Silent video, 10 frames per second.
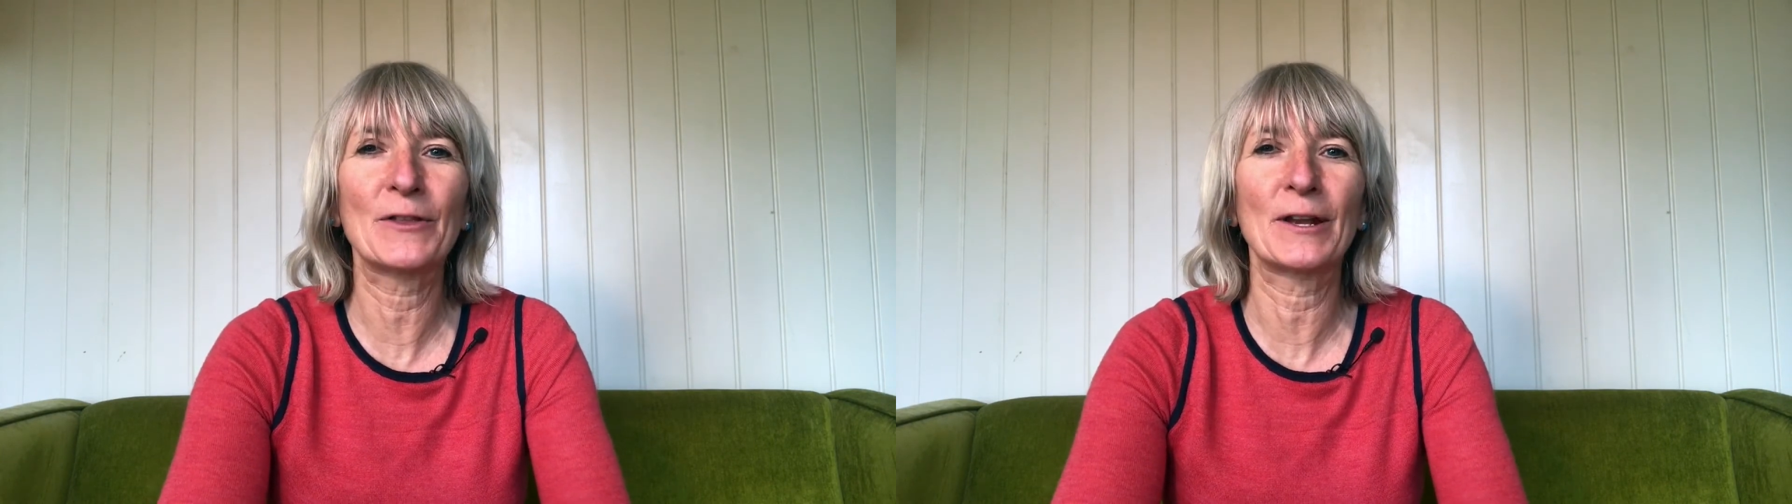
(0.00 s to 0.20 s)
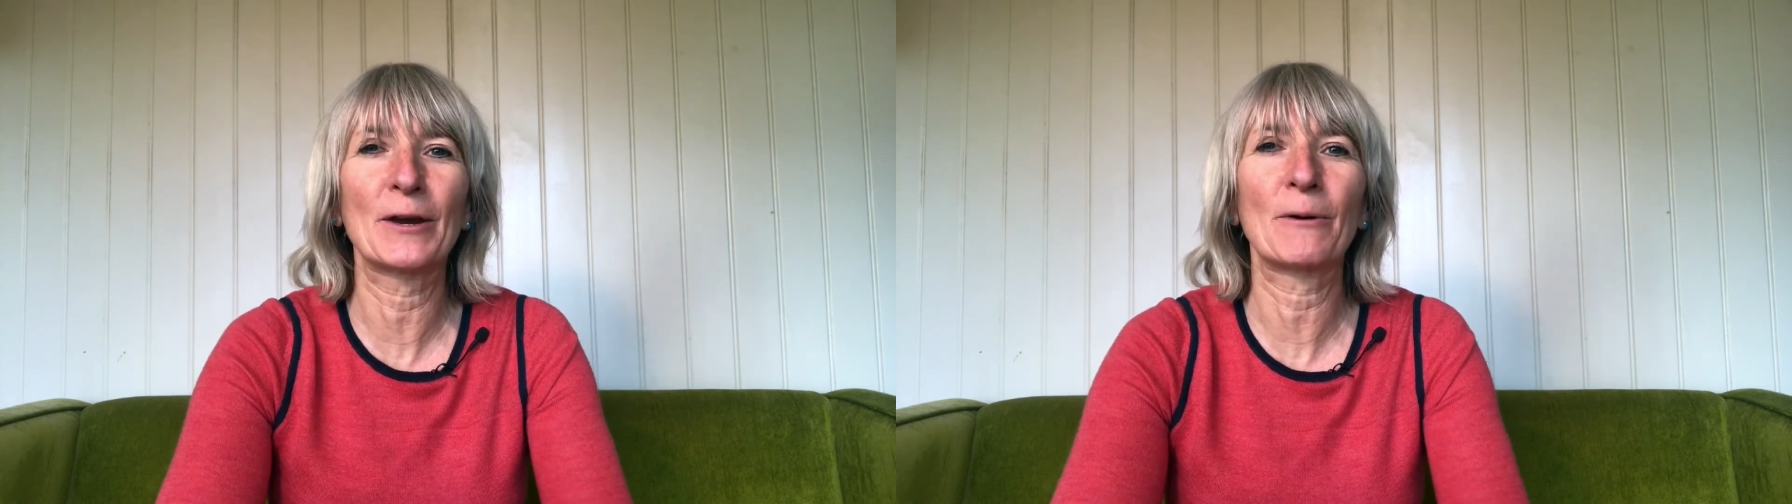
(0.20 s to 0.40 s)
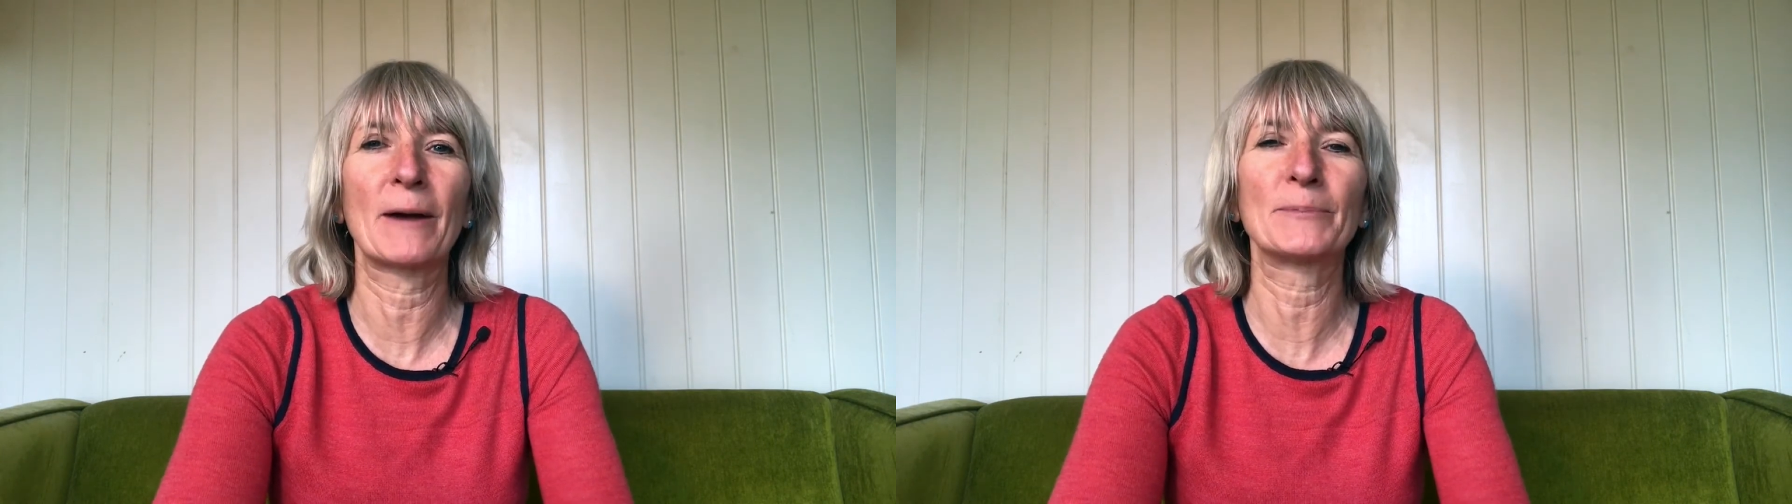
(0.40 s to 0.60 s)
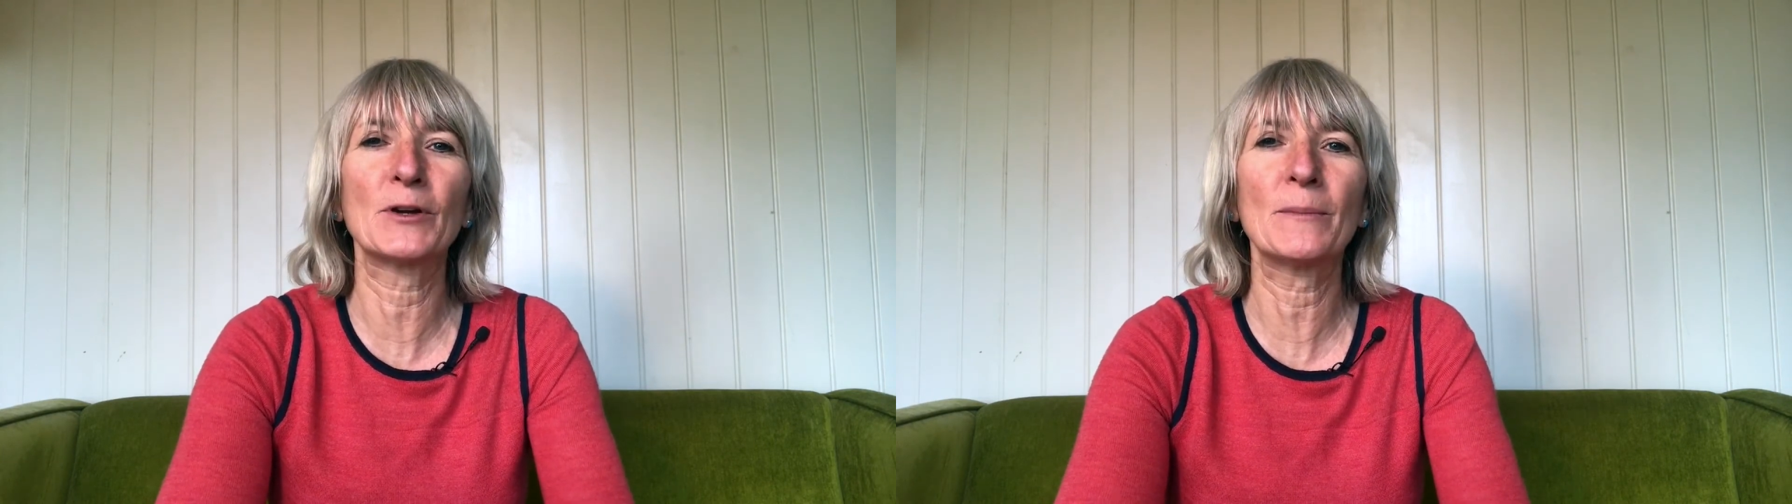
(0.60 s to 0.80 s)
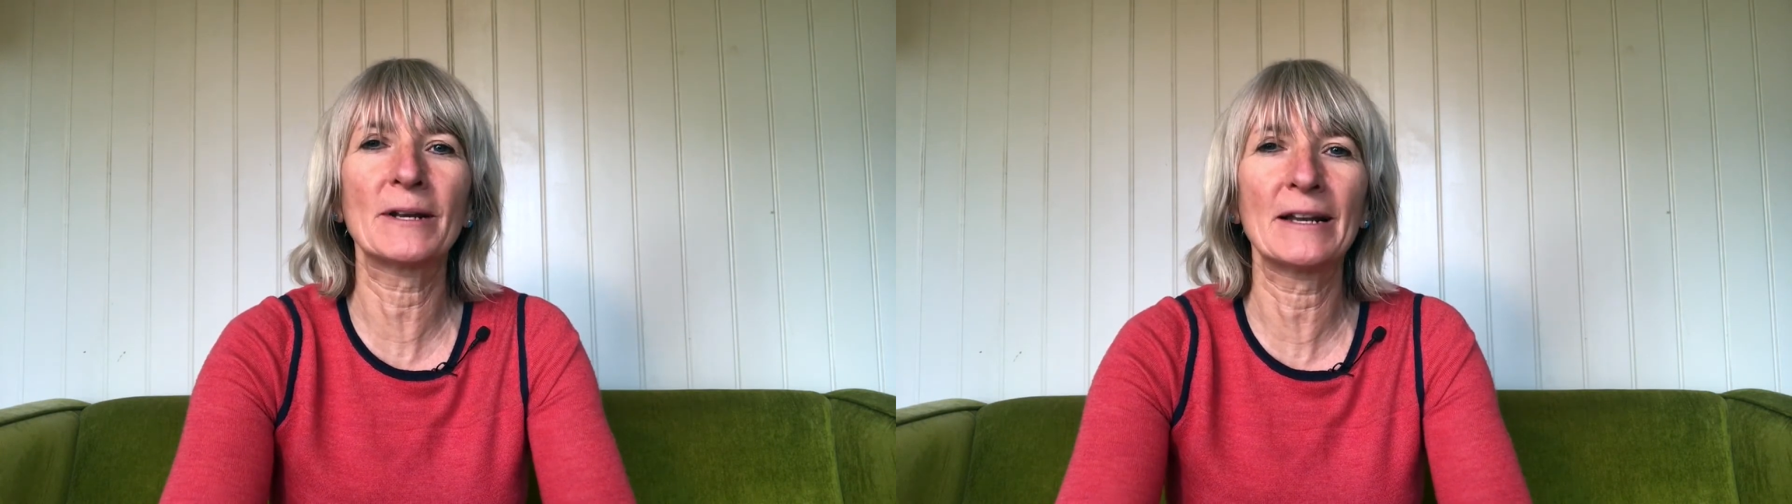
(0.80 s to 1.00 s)
the lower
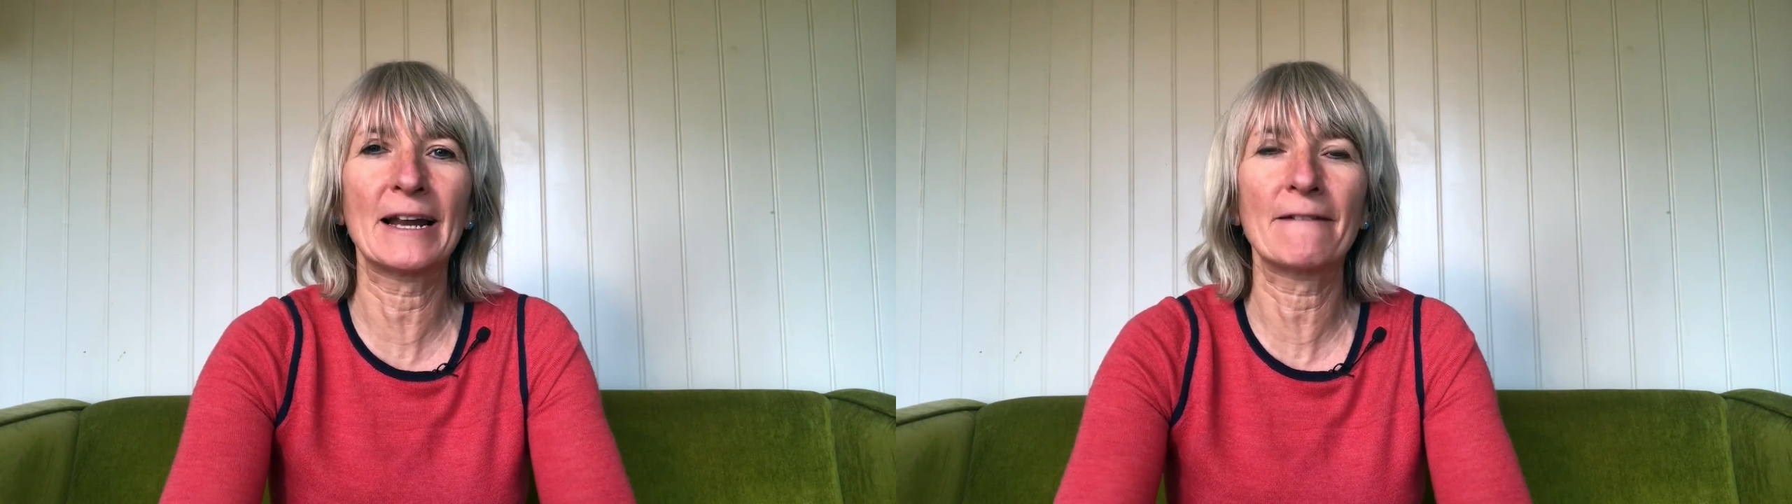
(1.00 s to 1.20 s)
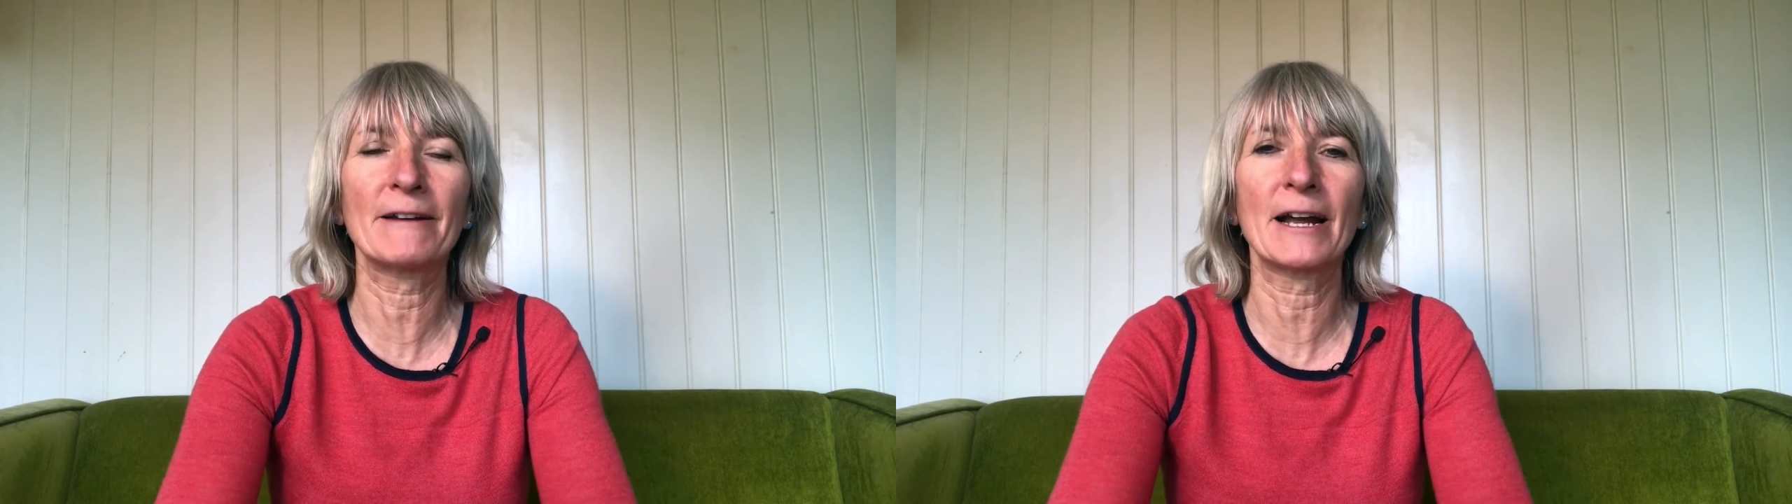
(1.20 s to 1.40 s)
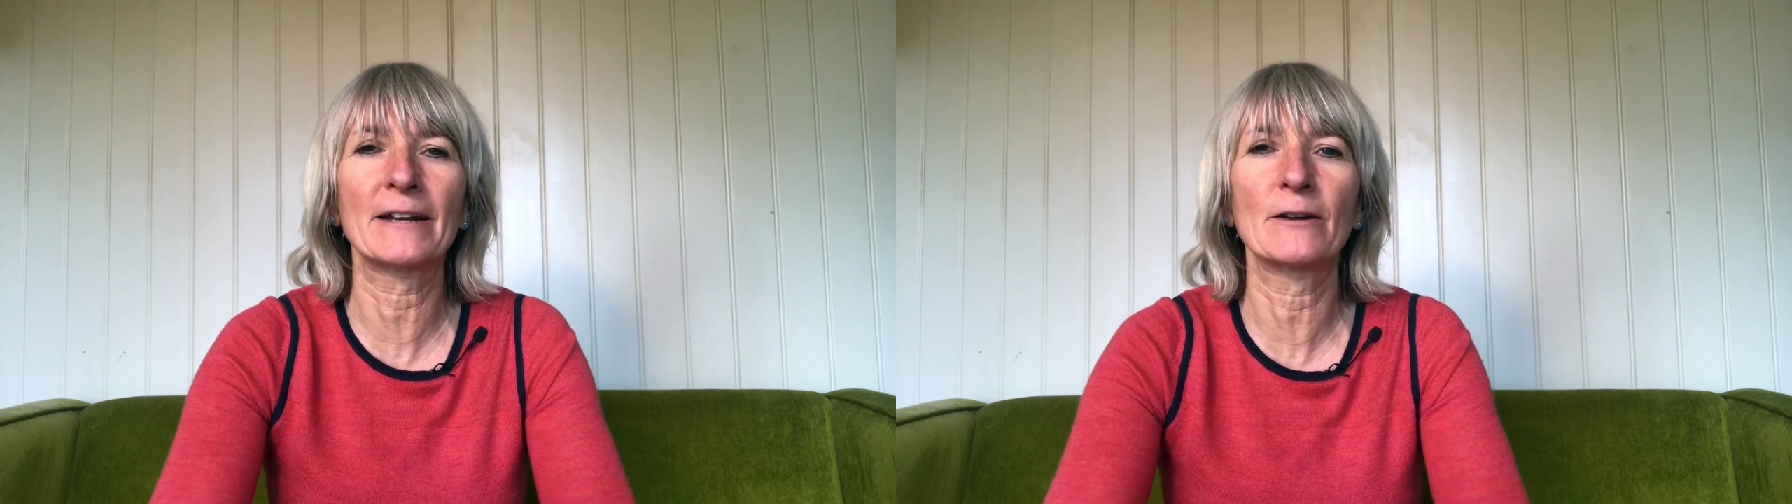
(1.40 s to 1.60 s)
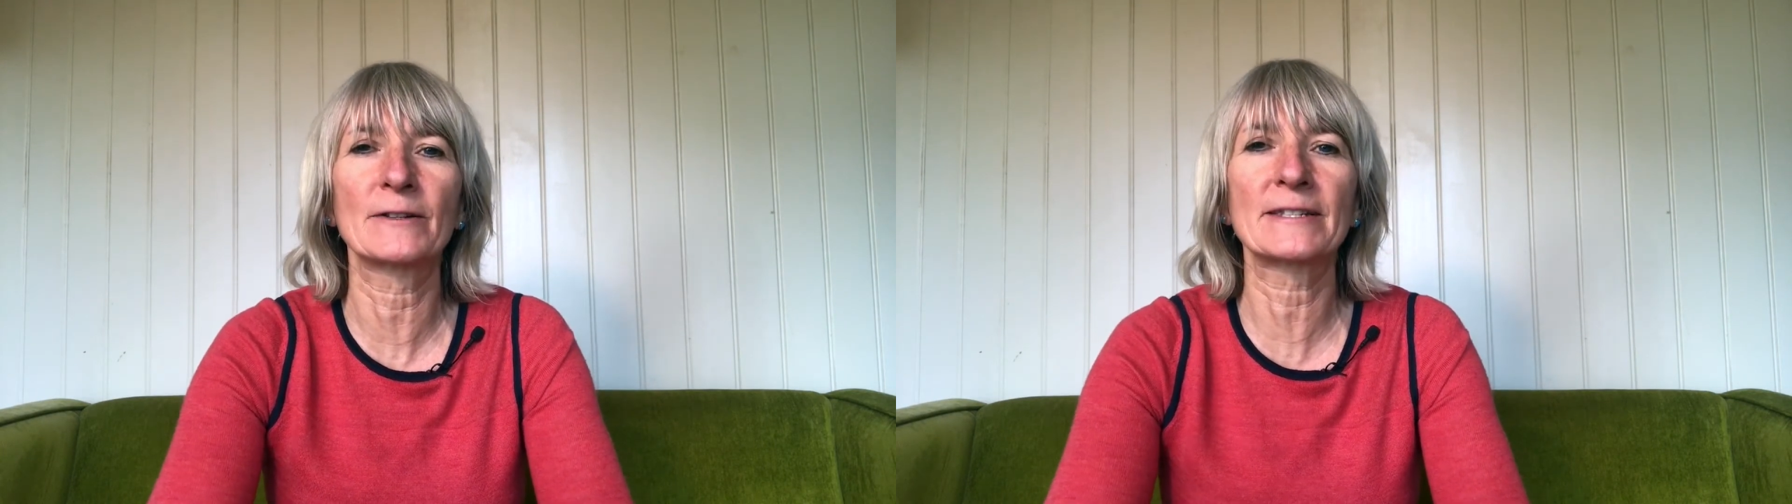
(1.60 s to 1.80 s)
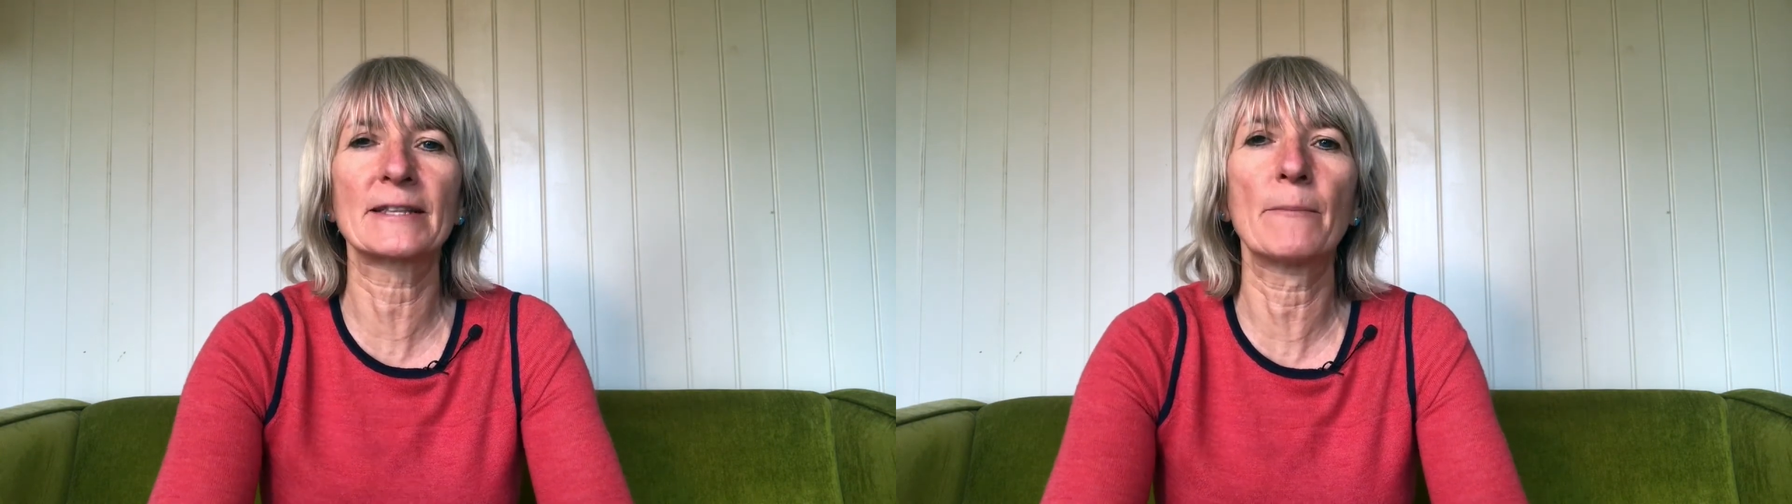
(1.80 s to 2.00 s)
abdominal area and our
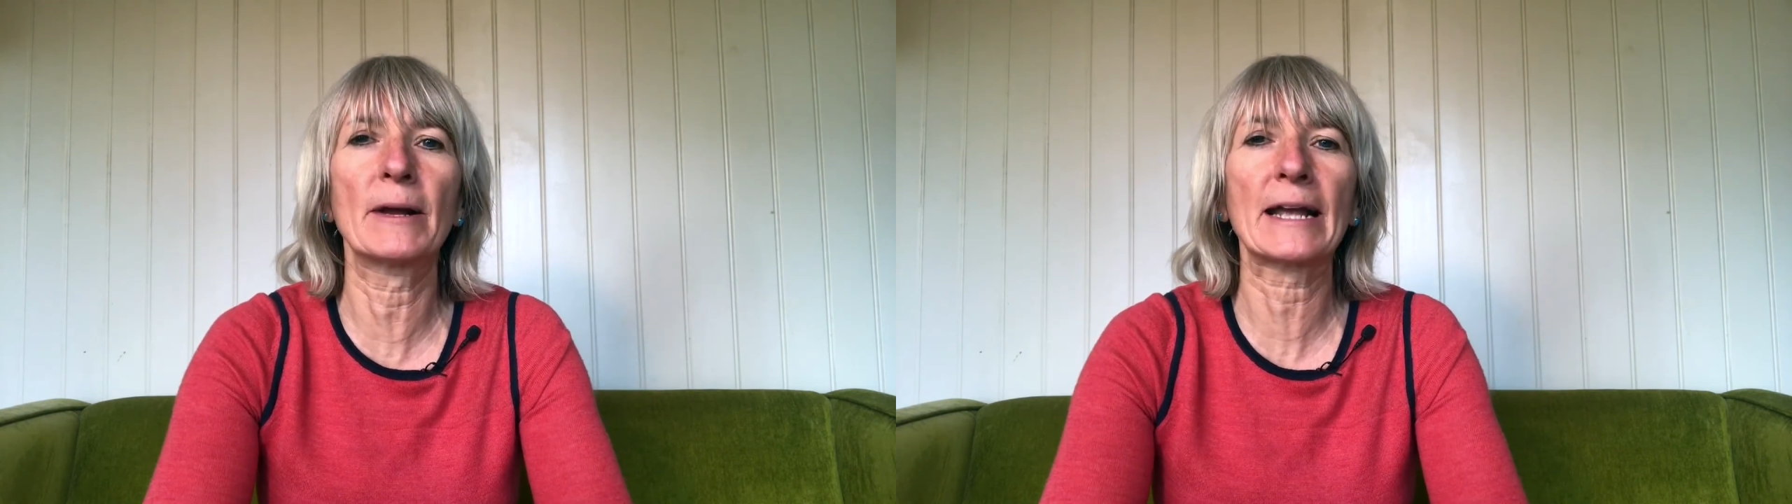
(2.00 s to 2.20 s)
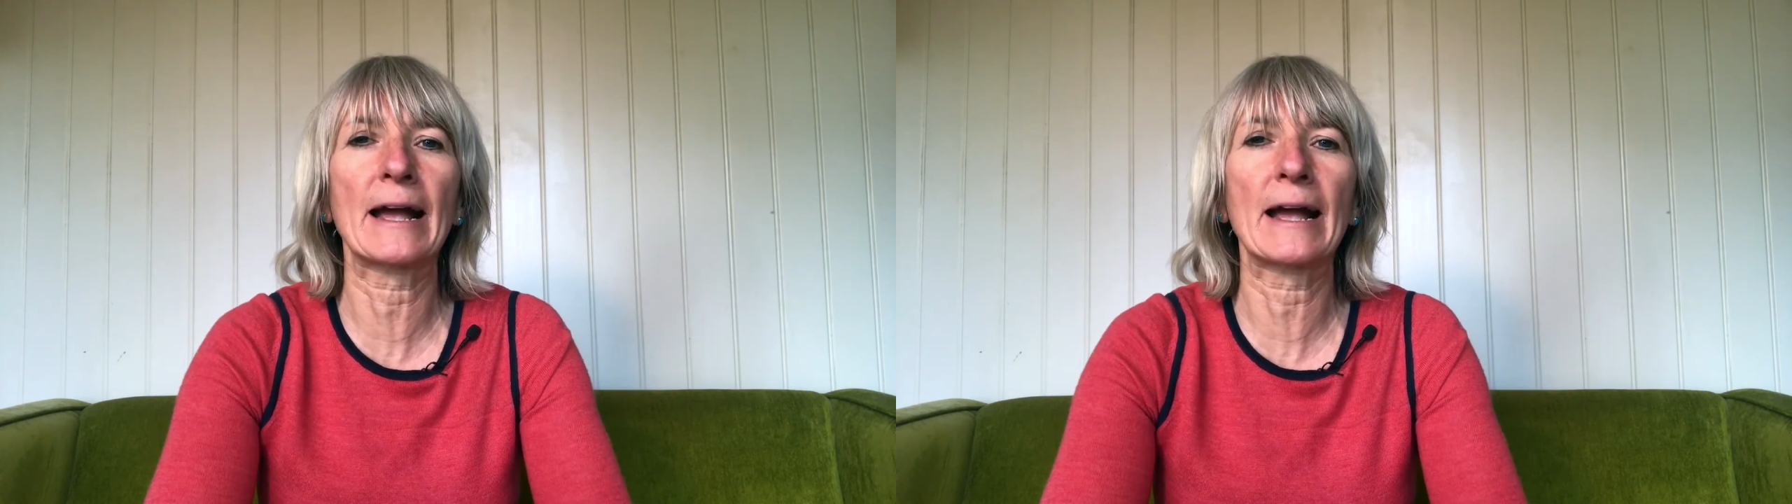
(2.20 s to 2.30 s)
stomach